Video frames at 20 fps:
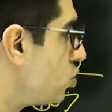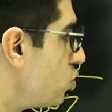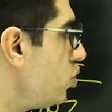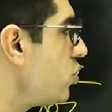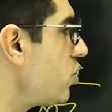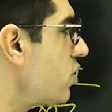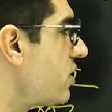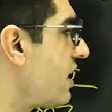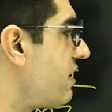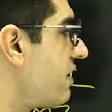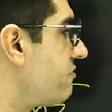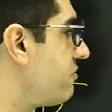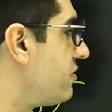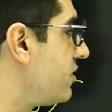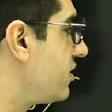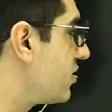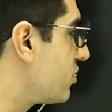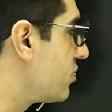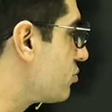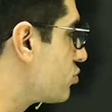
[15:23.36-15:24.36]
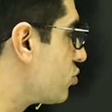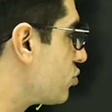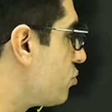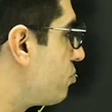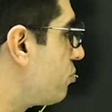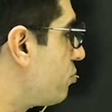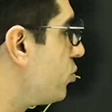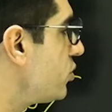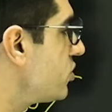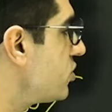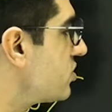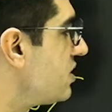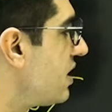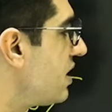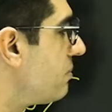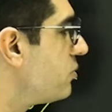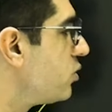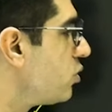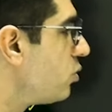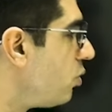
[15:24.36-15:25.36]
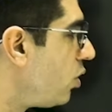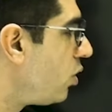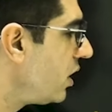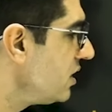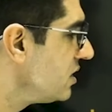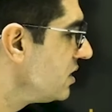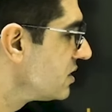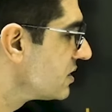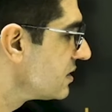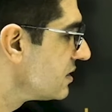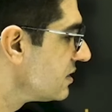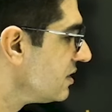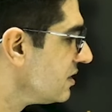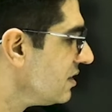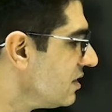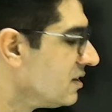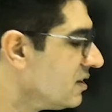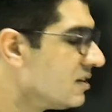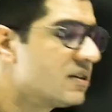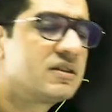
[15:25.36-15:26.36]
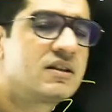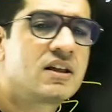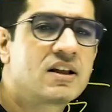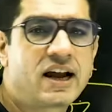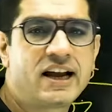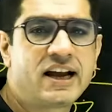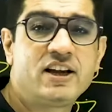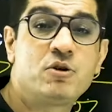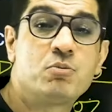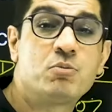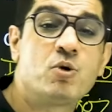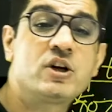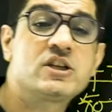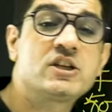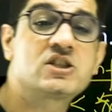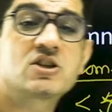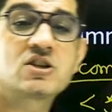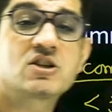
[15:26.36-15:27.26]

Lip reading: your effort, you should push them towards the rightmost